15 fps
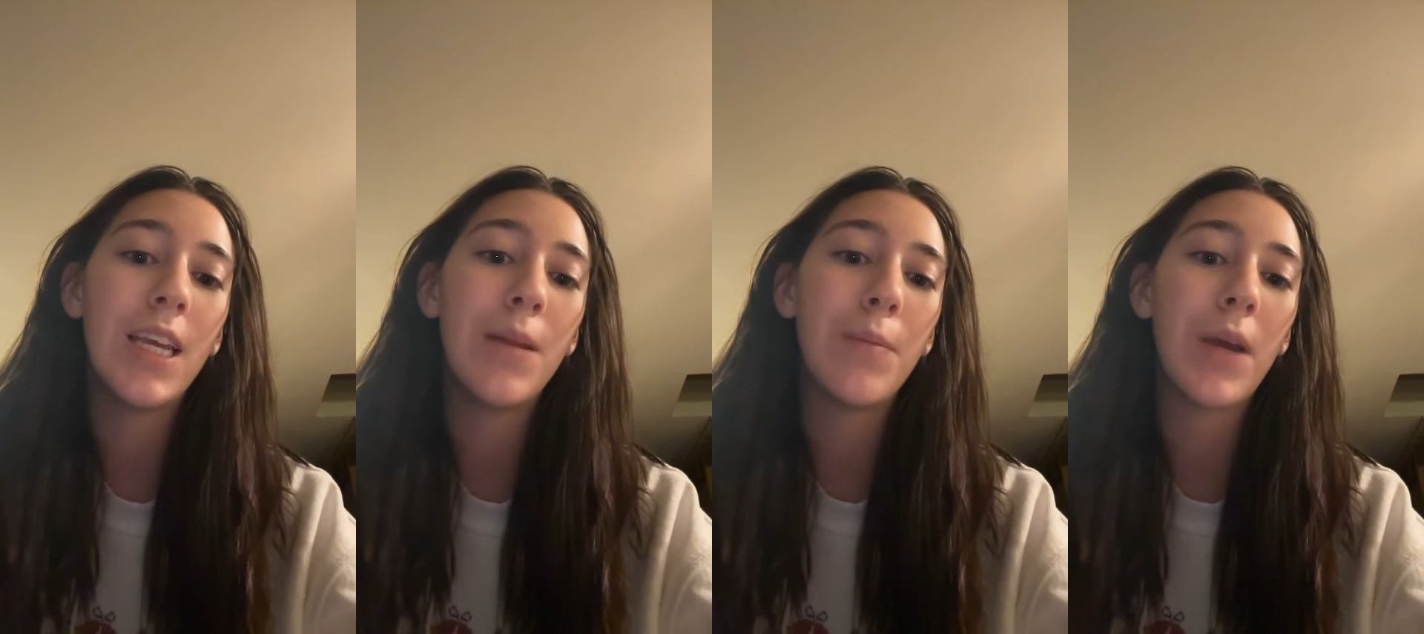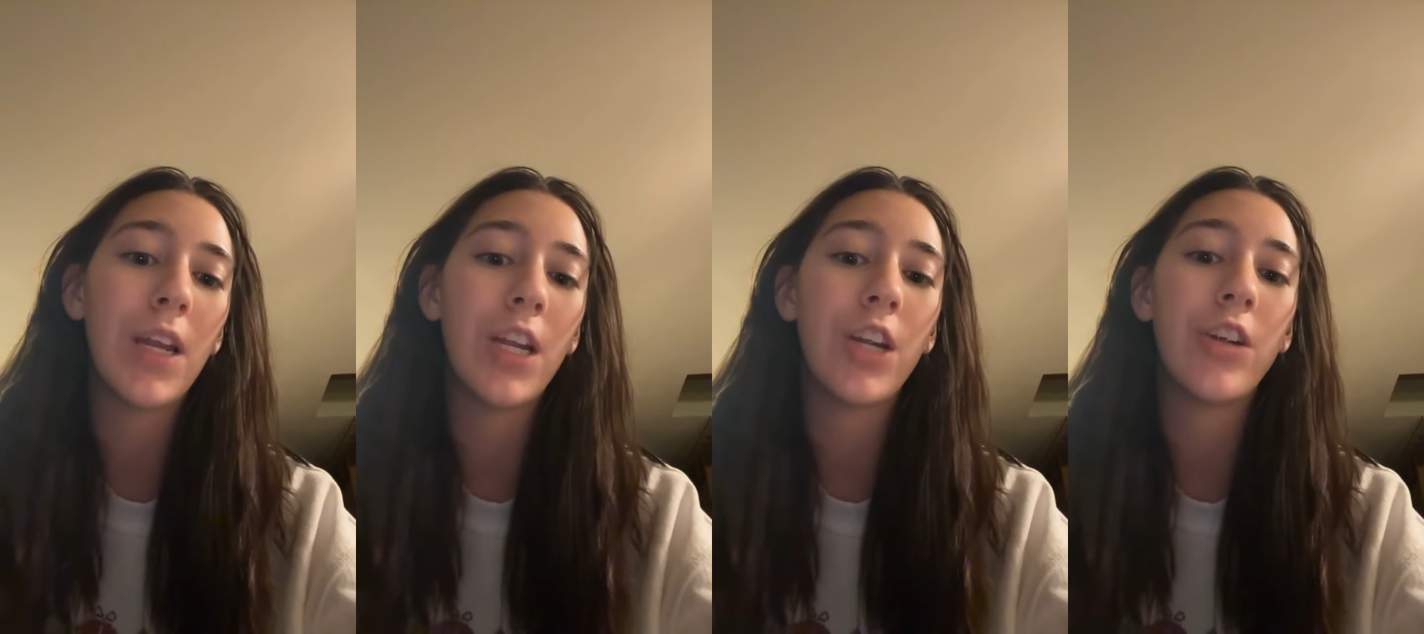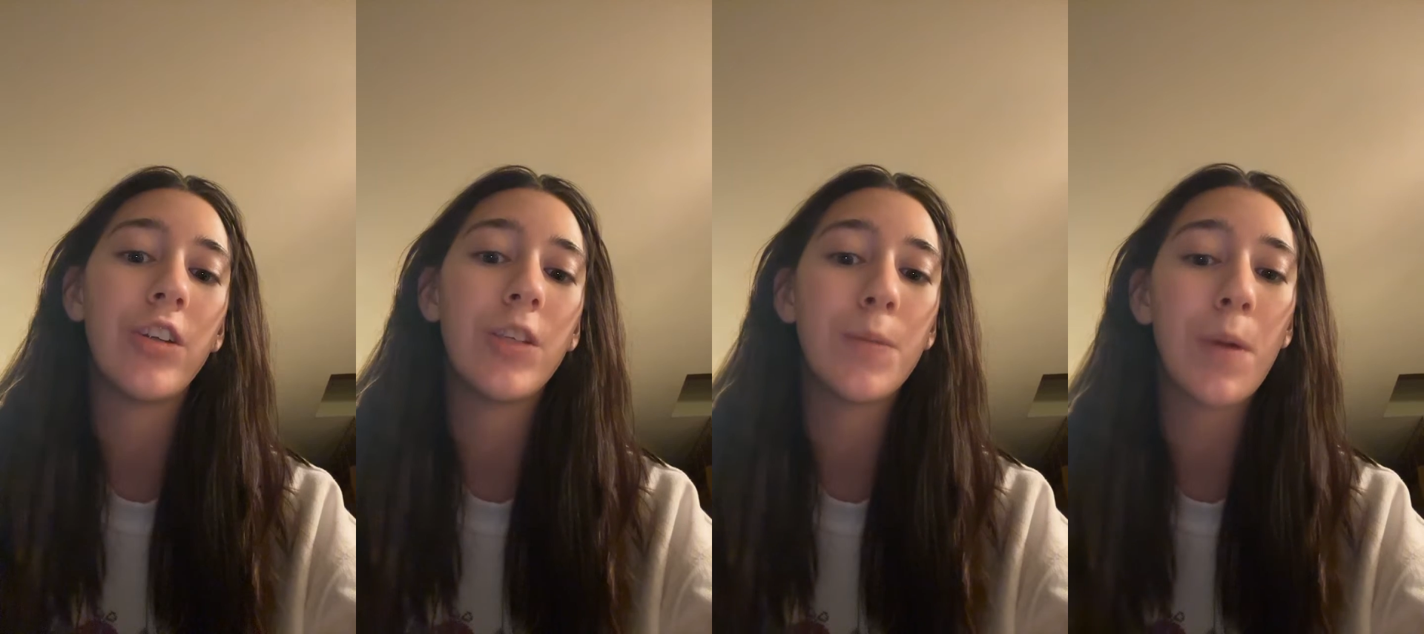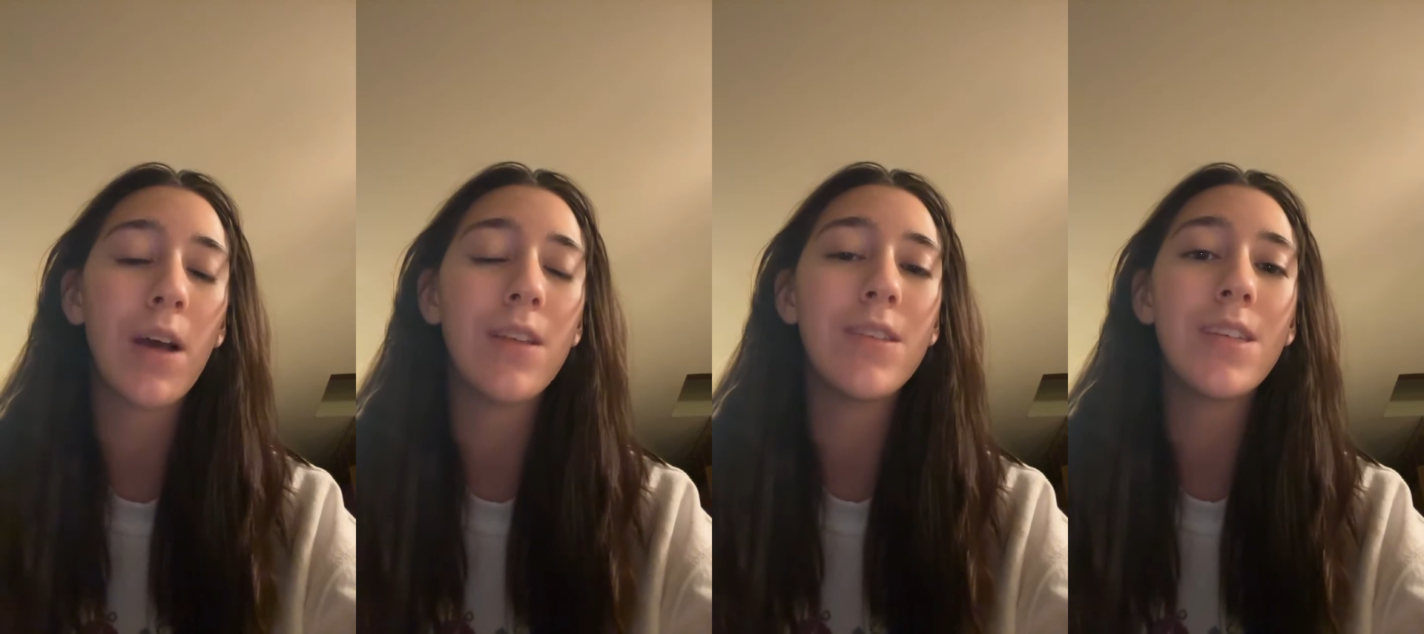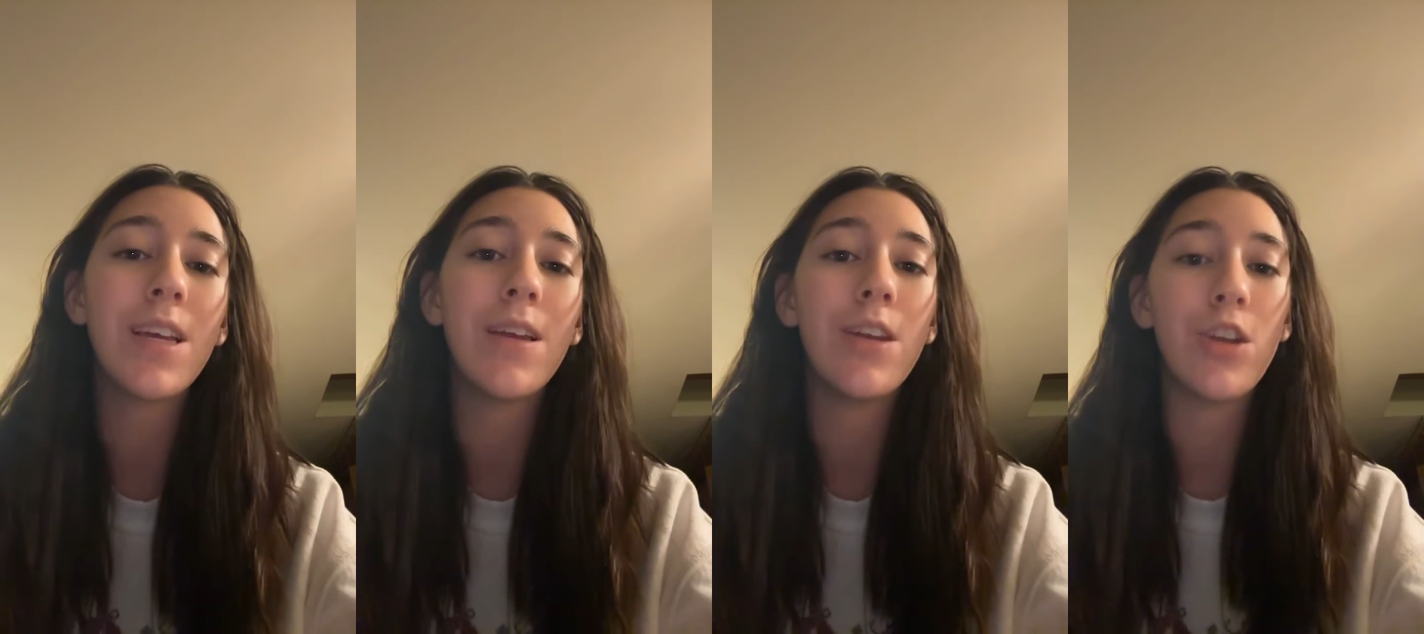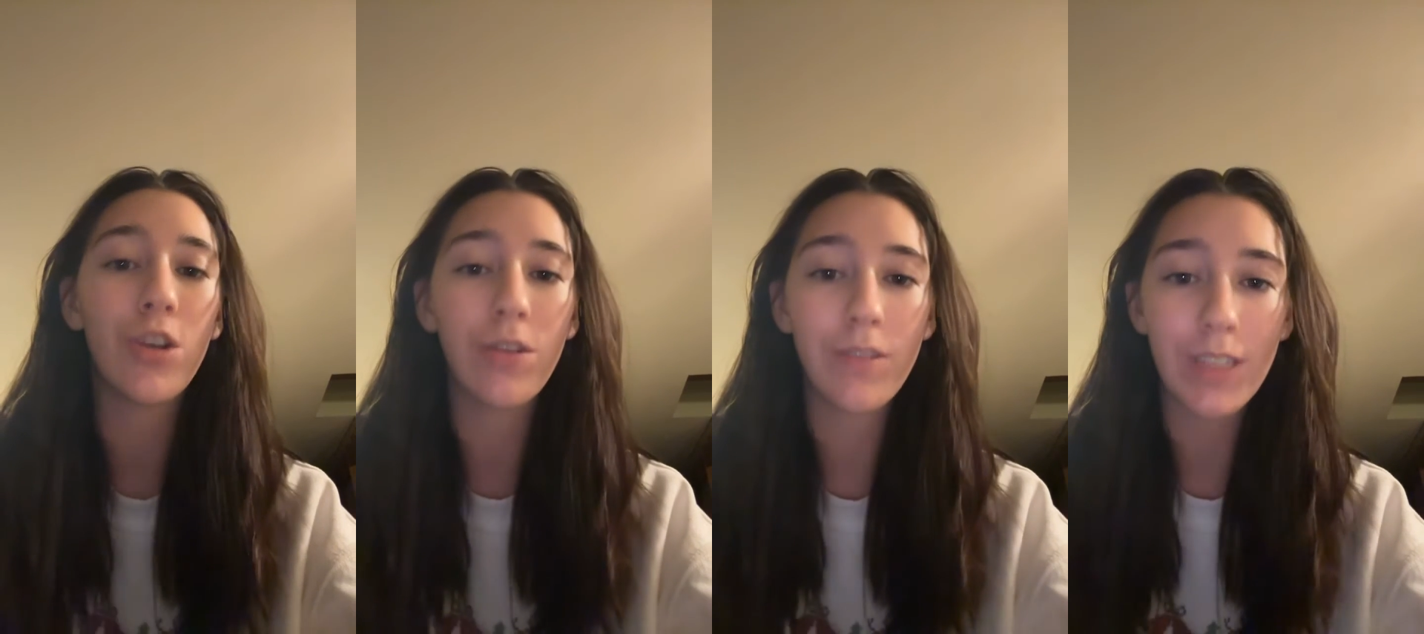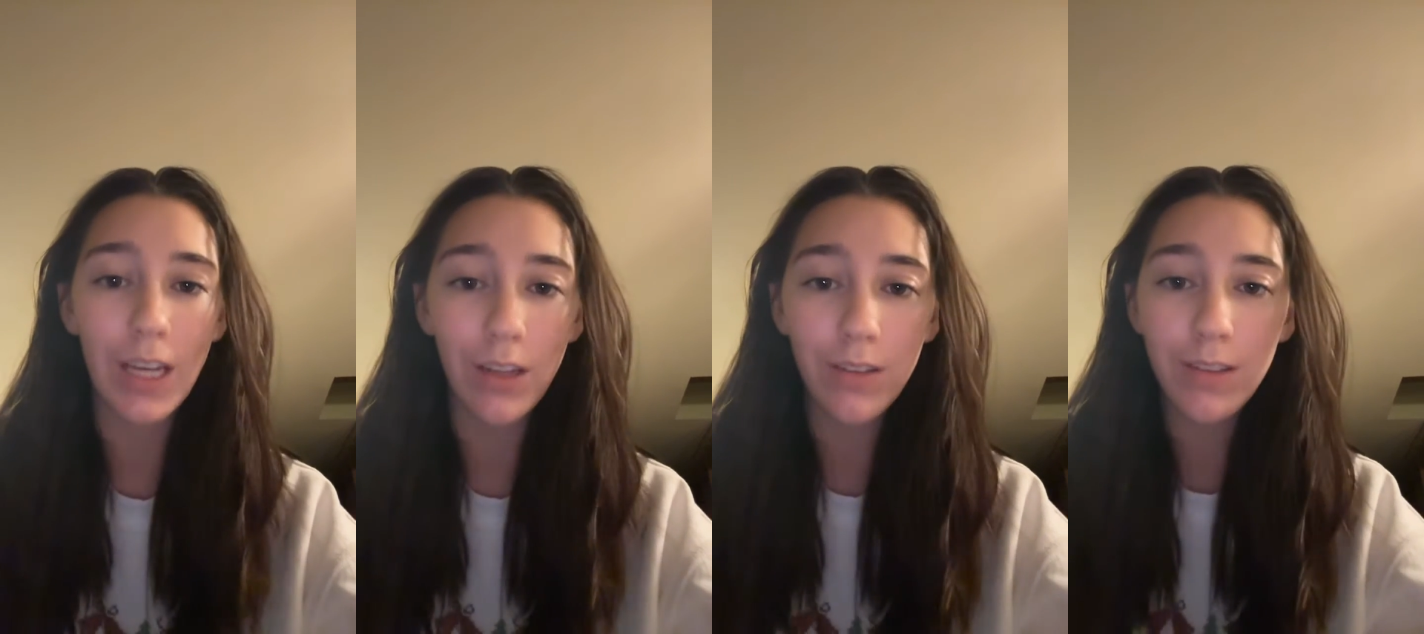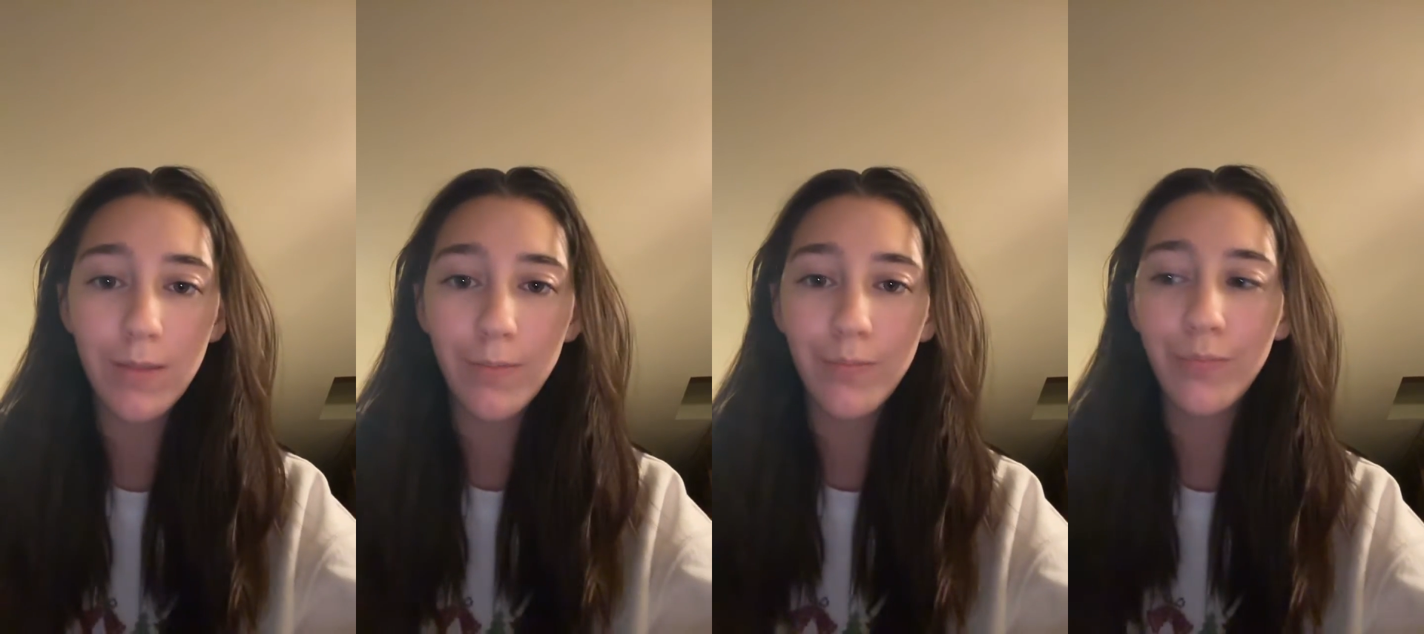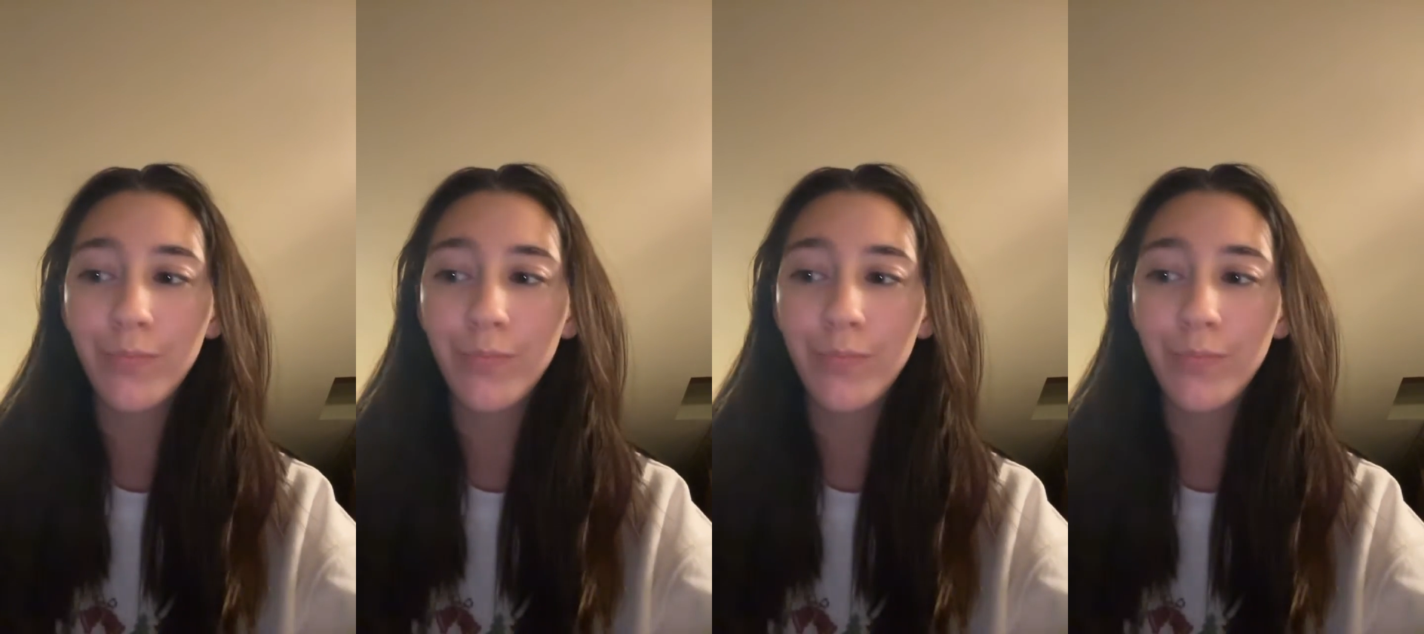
and binary response in nerve cells.